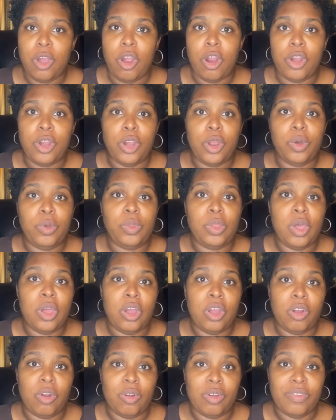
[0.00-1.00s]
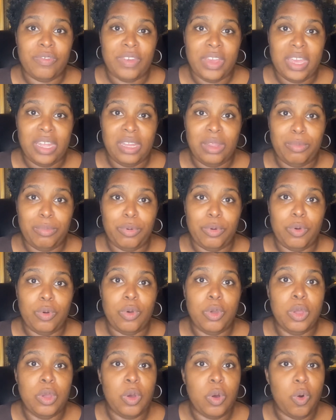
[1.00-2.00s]
no longer
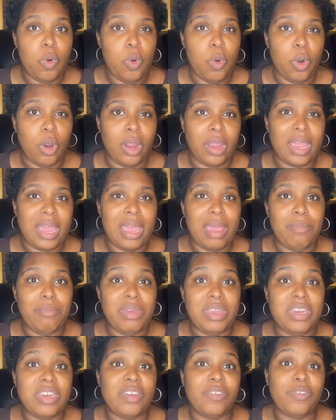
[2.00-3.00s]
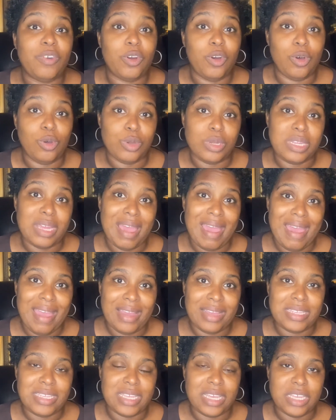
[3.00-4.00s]
available or can be difficult to
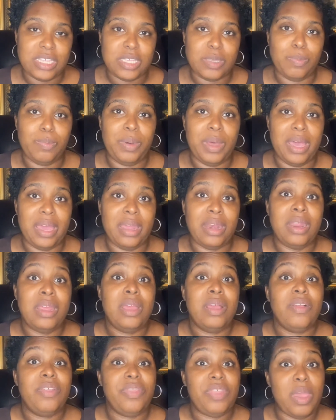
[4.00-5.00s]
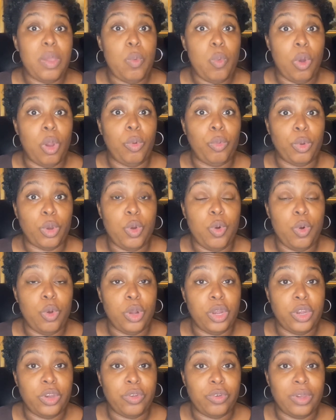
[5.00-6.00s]
access, but they were
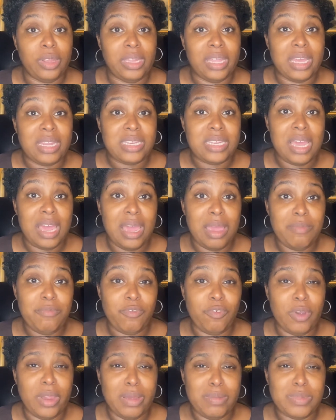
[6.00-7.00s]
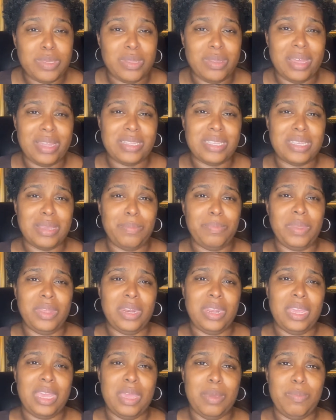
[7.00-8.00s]
recorded during that time frame, so that's something
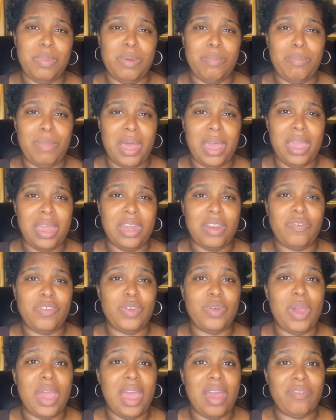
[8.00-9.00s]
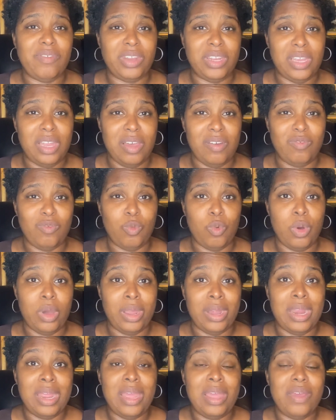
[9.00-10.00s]
to keep in mind if you have a loved
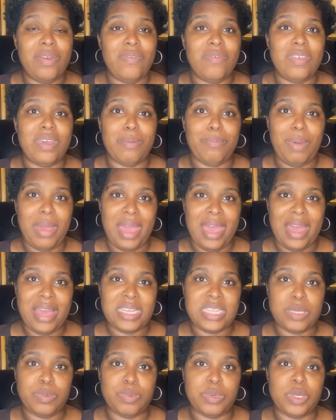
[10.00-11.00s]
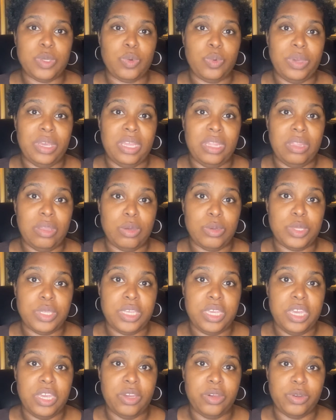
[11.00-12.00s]
one that passed between those
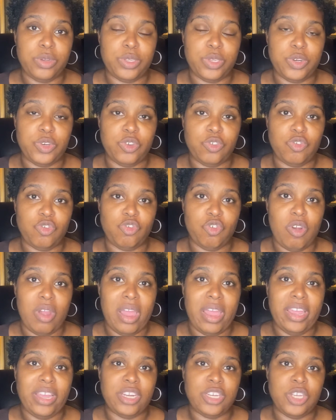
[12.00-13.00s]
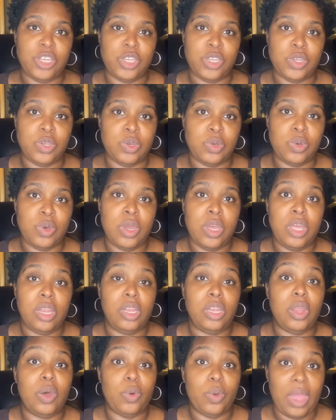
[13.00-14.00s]
years that you're trying to
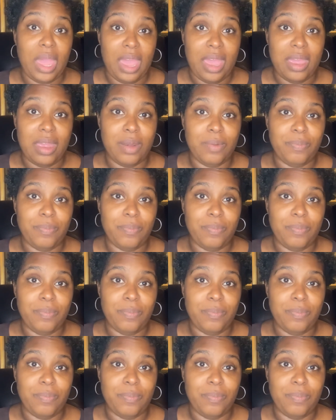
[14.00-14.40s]
locate.